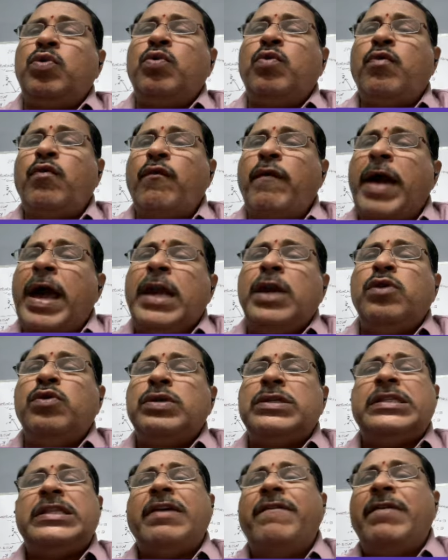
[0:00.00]
2
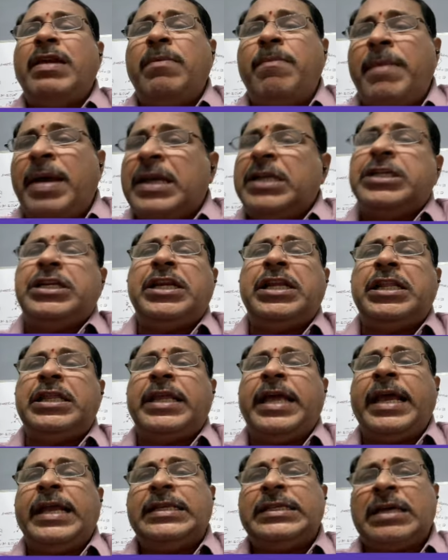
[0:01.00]
values they will mention
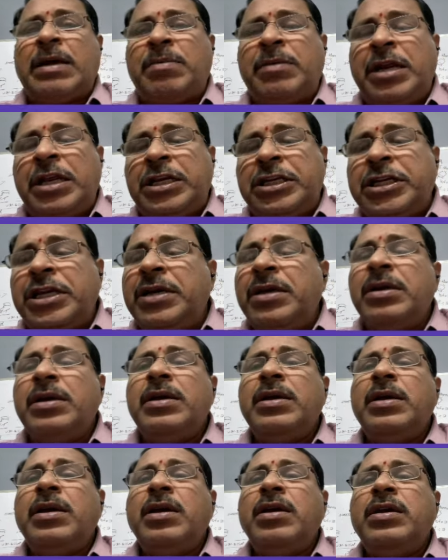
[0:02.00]
in the examination.
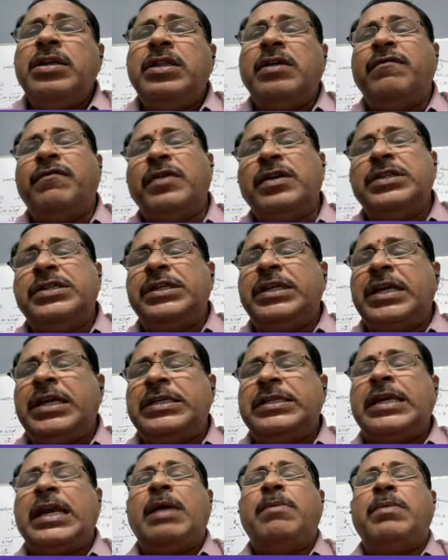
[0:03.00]
In the first
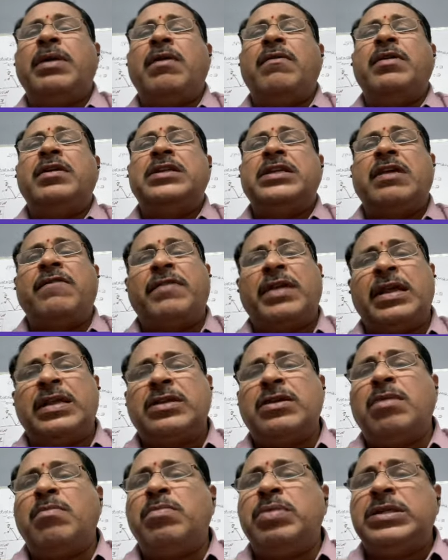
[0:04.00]
case, lambda 1, say for
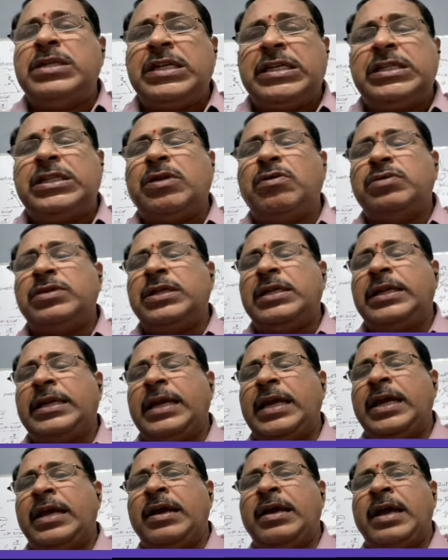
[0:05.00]
example 6,000
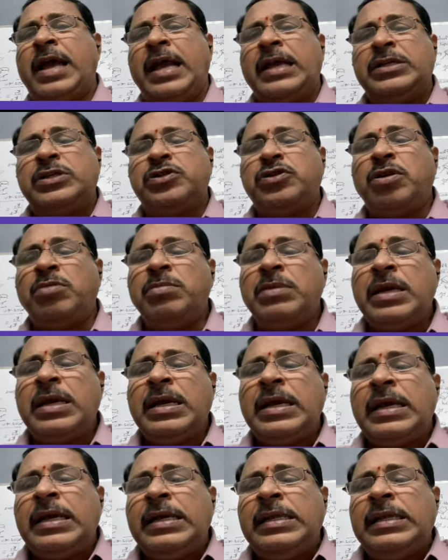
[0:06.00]
angstrom.
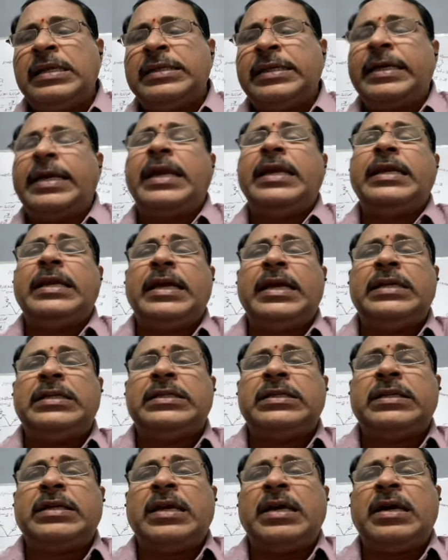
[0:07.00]
In the second
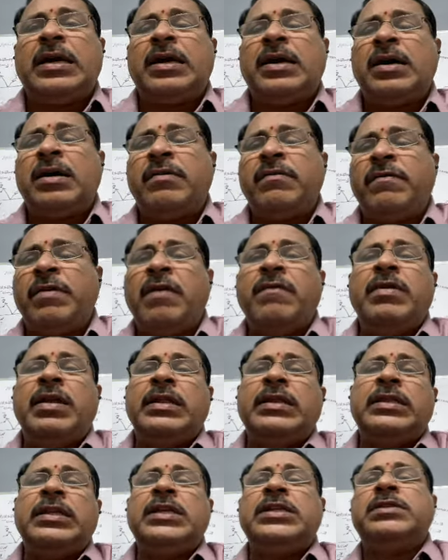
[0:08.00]
case,
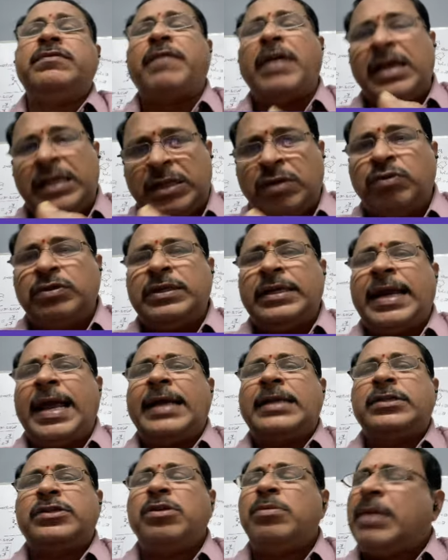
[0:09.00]
wavelength is 5,000
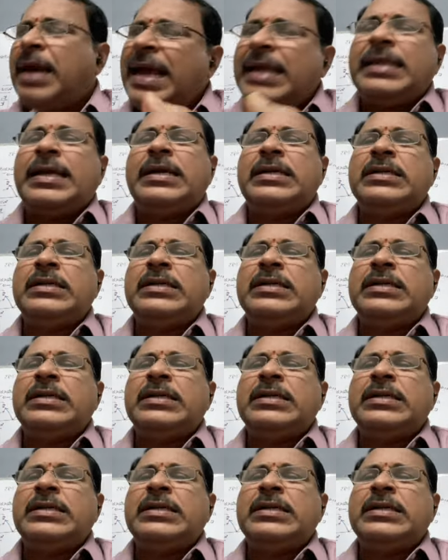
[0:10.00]
angstrom. Like